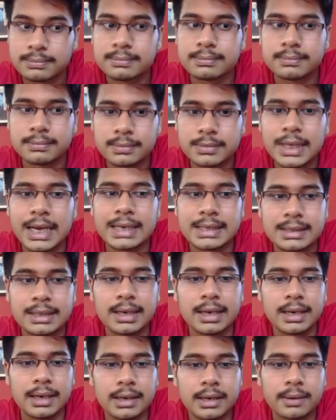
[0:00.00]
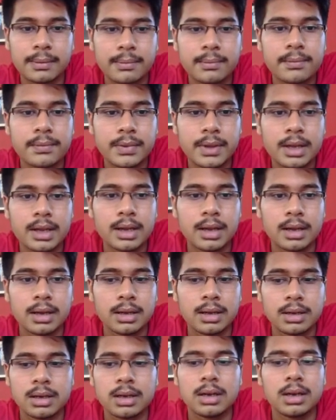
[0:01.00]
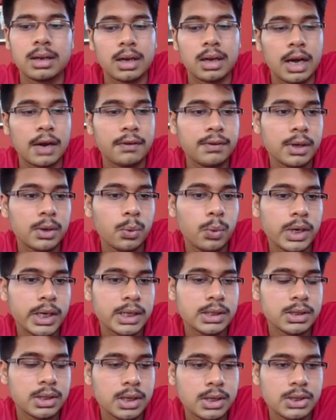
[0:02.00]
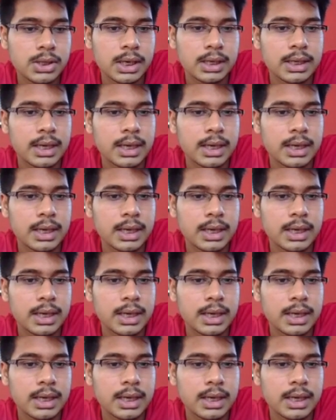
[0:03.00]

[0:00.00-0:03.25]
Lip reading: That's great. After queen h3 check,